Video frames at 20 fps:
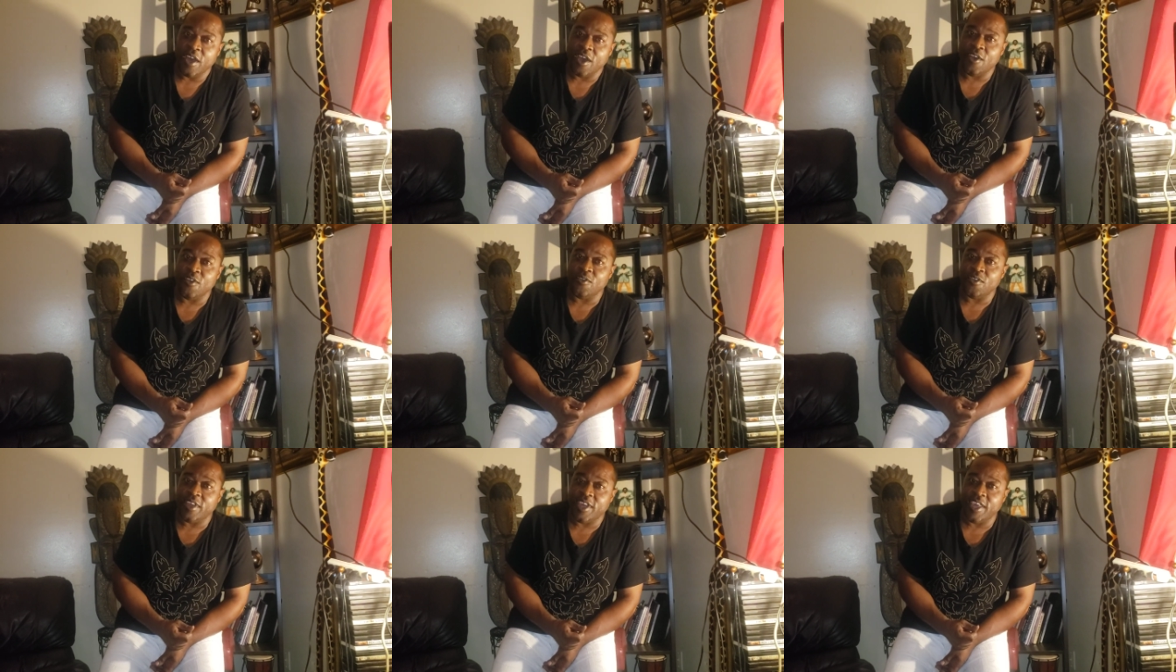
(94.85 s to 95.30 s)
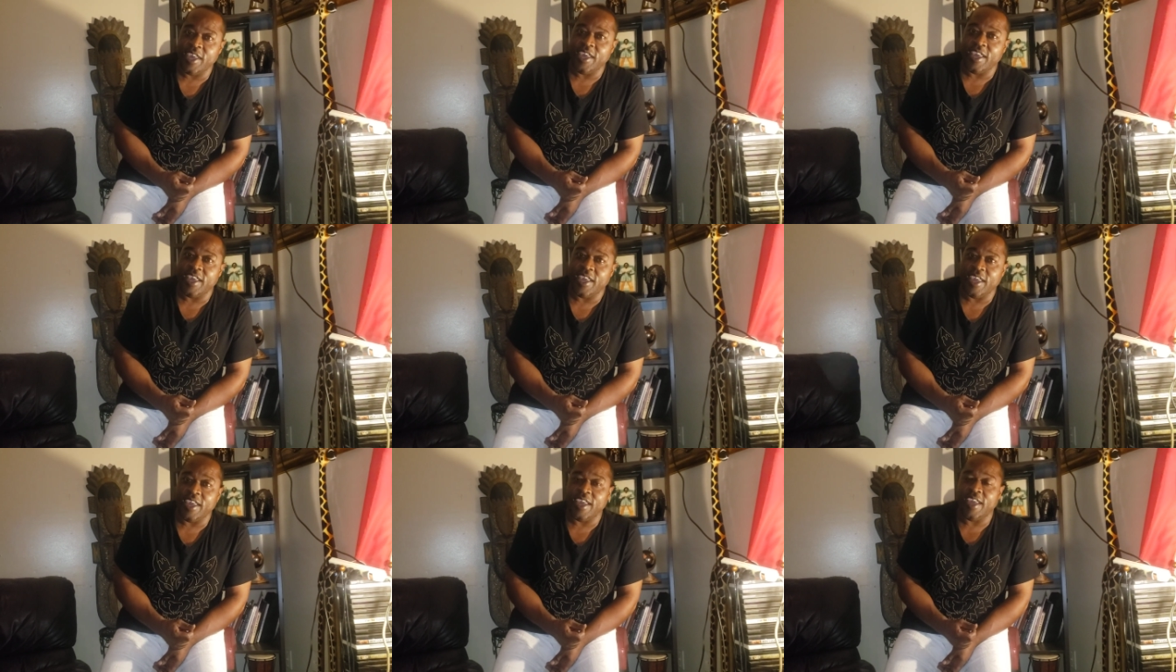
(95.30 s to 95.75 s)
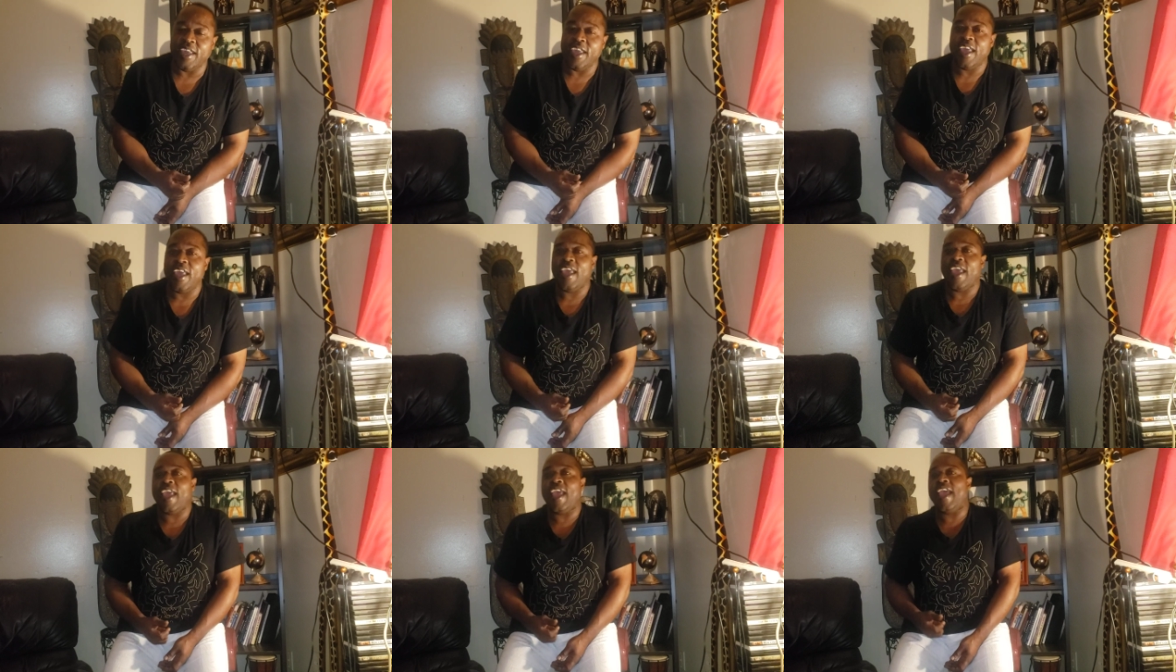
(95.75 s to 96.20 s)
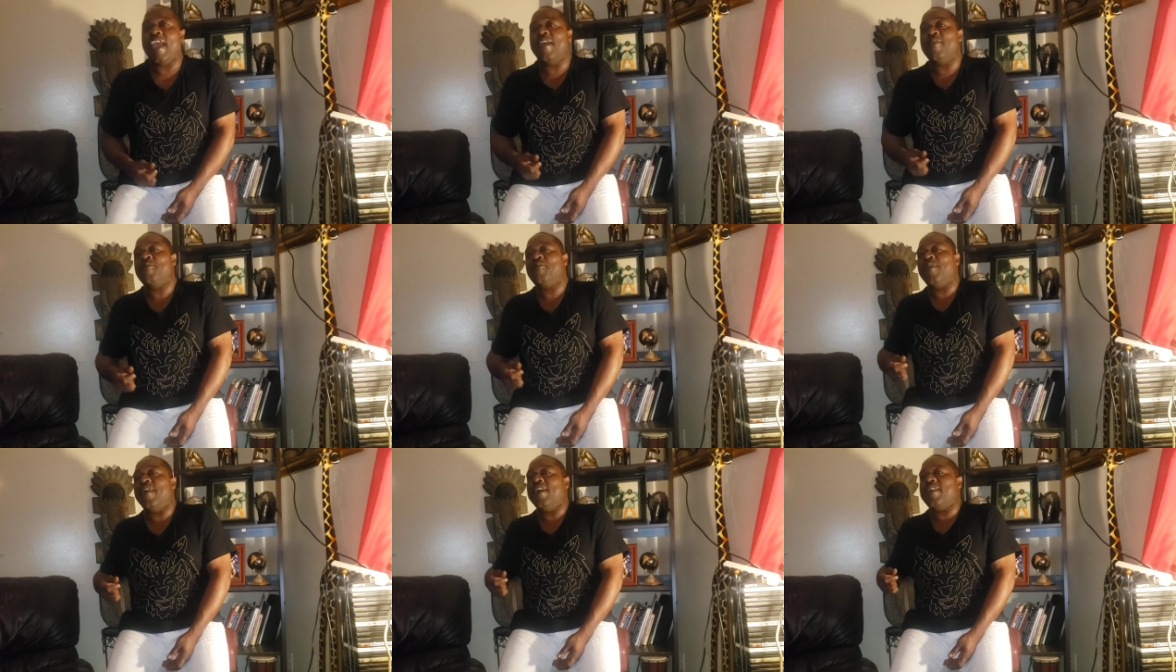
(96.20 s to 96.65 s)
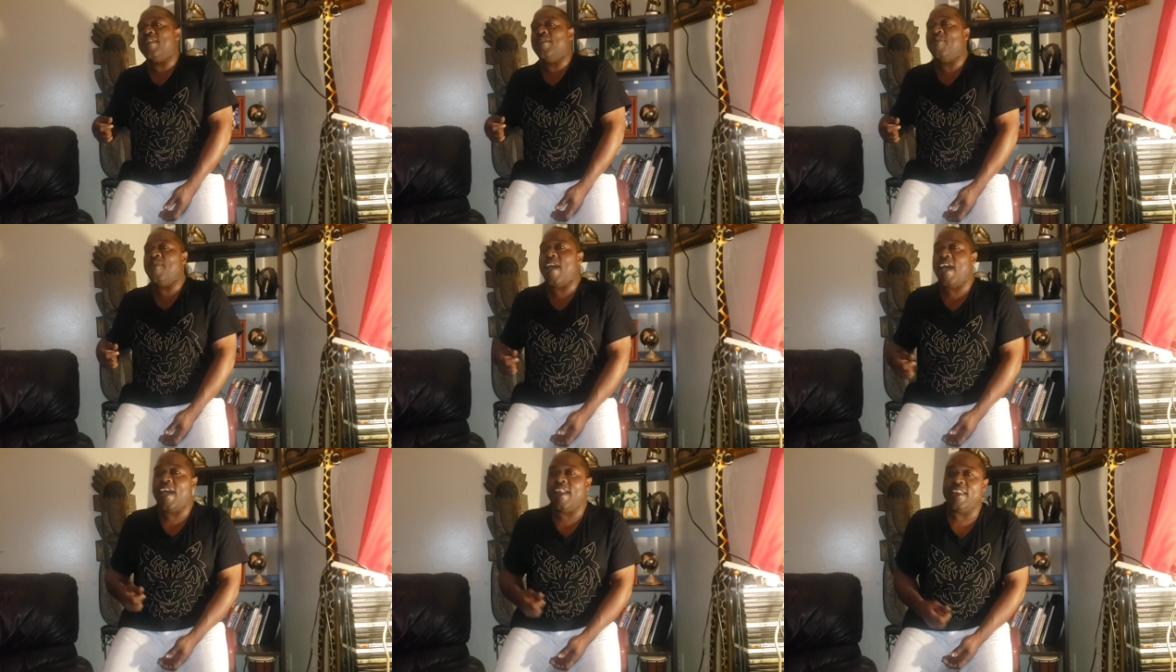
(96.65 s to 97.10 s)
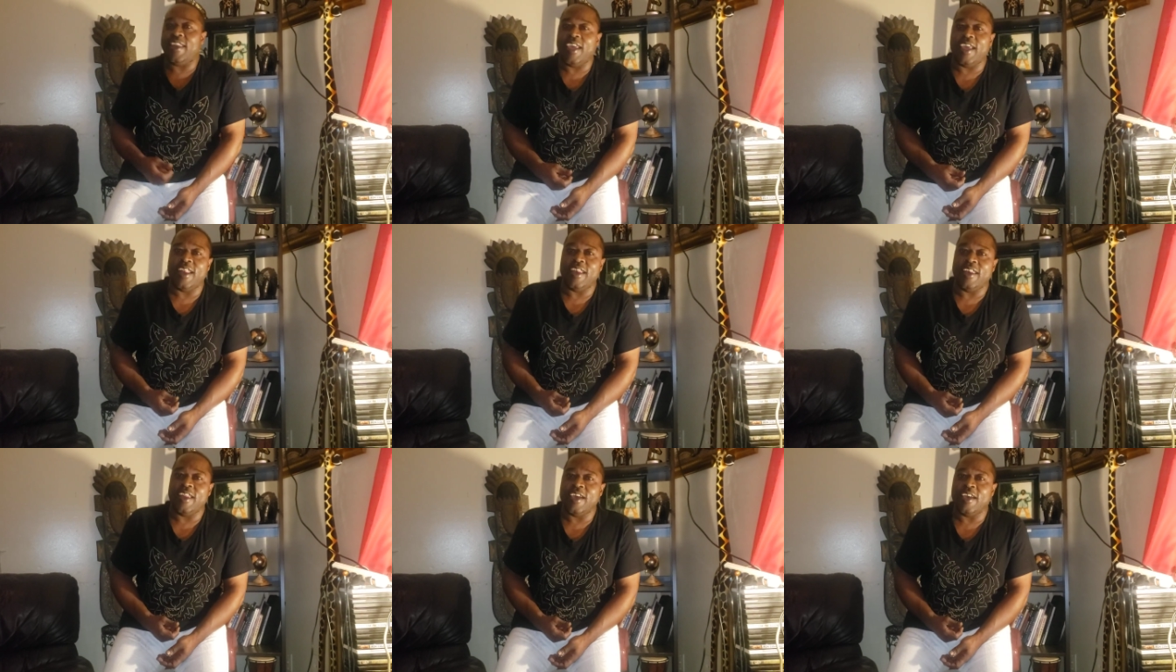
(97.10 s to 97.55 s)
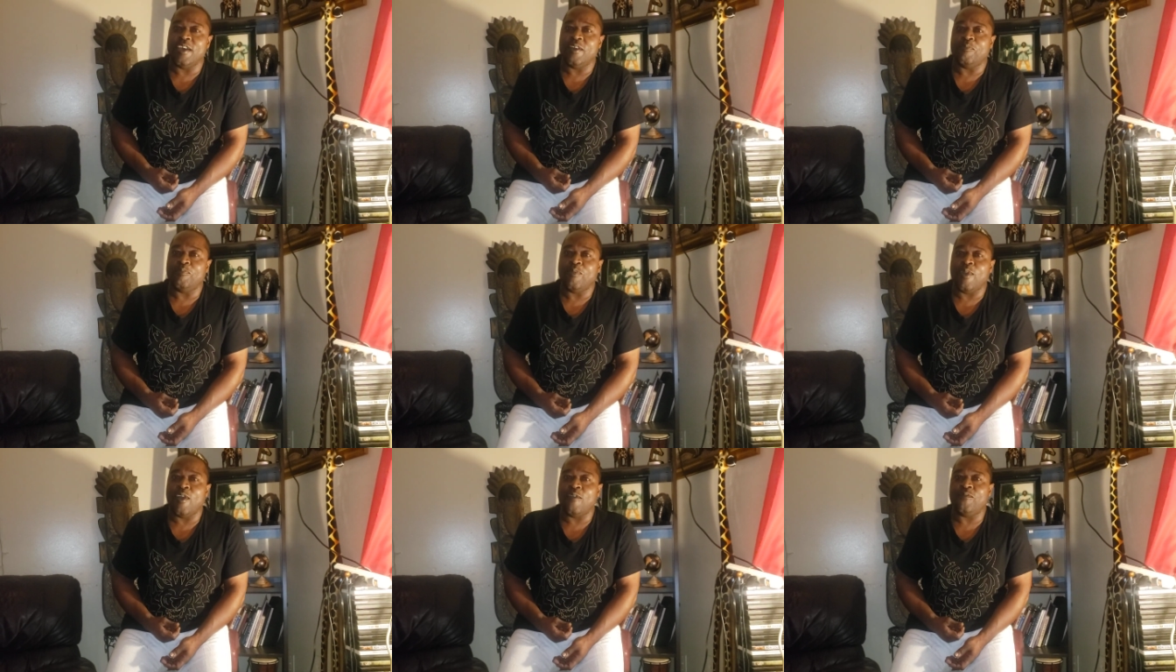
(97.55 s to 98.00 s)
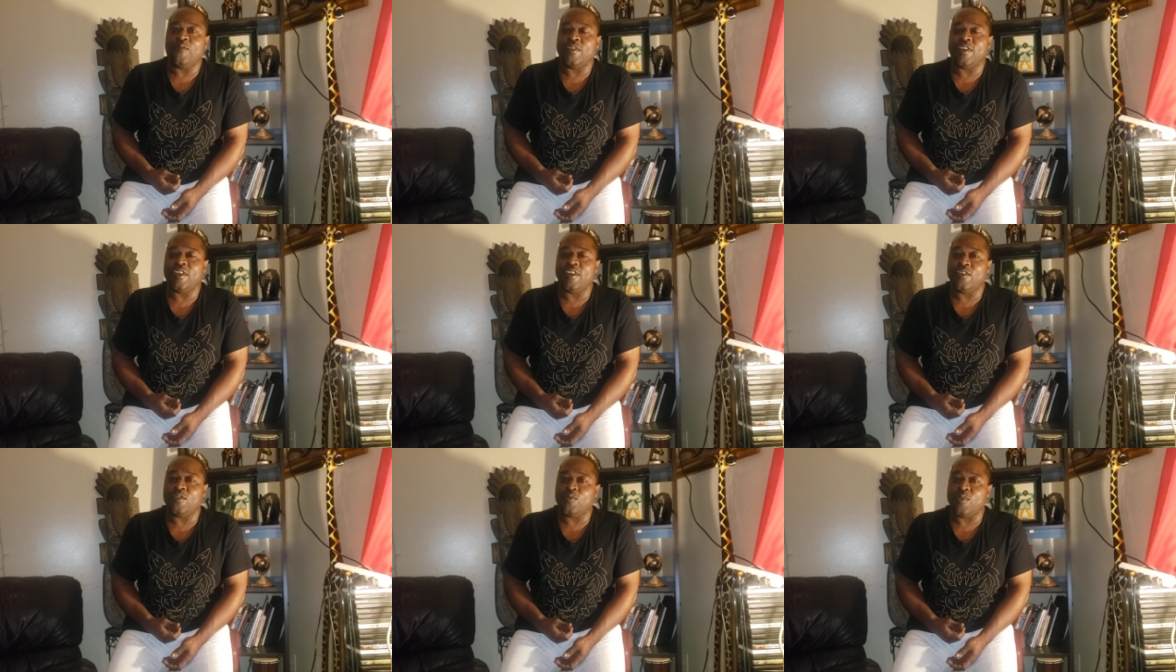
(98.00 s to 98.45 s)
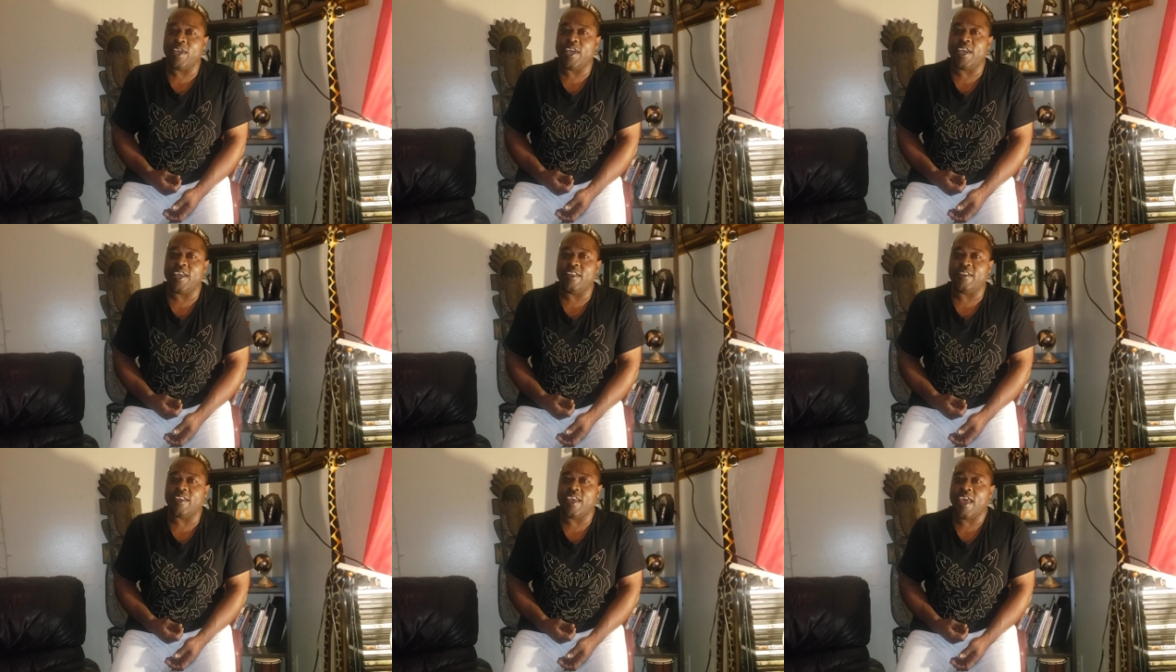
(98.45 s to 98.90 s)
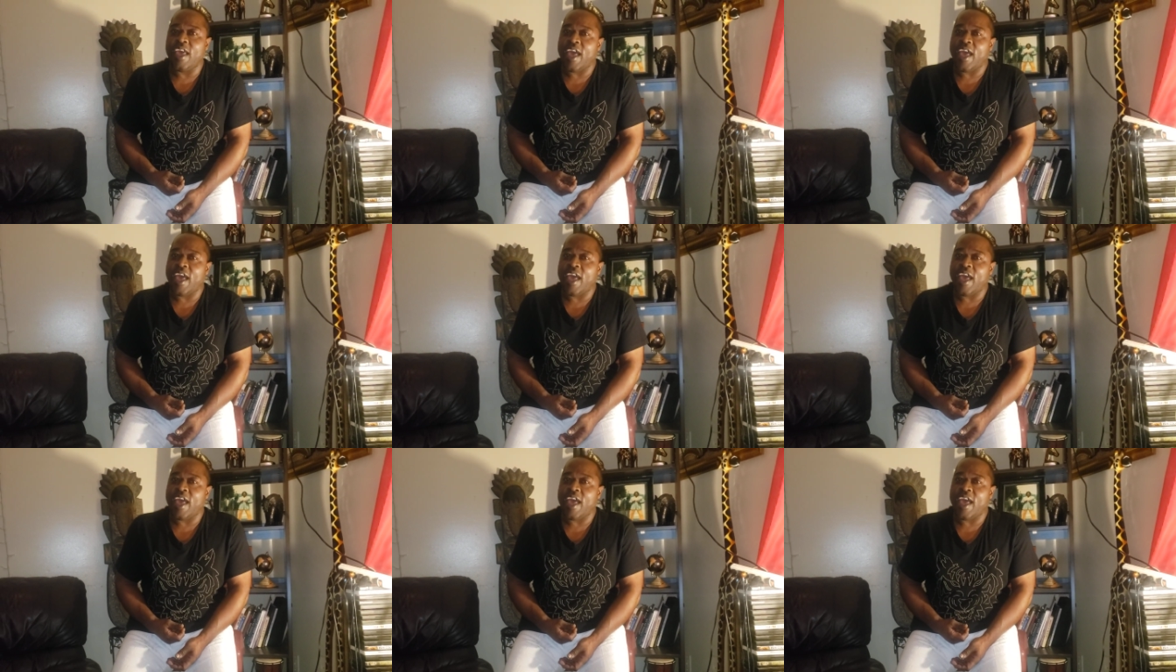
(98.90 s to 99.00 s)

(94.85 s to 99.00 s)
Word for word: on Kiki and fucked around there and nubbed both of the twins.